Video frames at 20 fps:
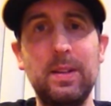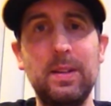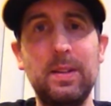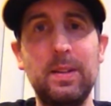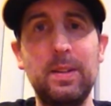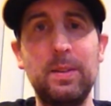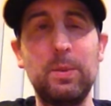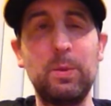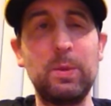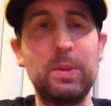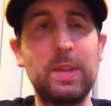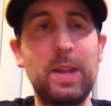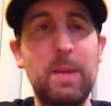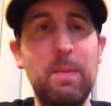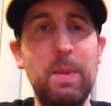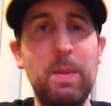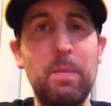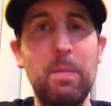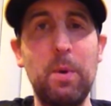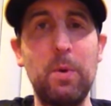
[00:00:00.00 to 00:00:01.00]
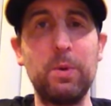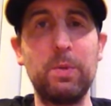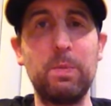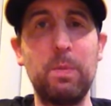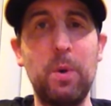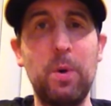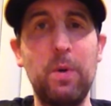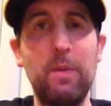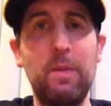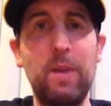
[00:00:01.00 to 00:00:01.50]
this one's got me most
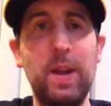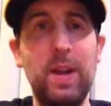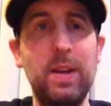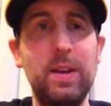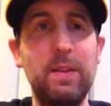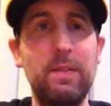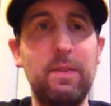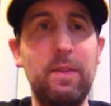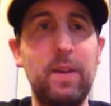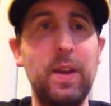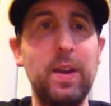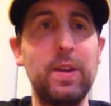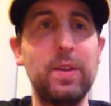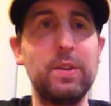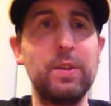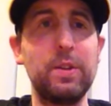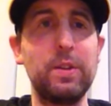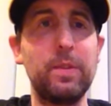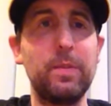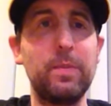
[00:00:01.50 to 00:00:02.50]
motivated to finish.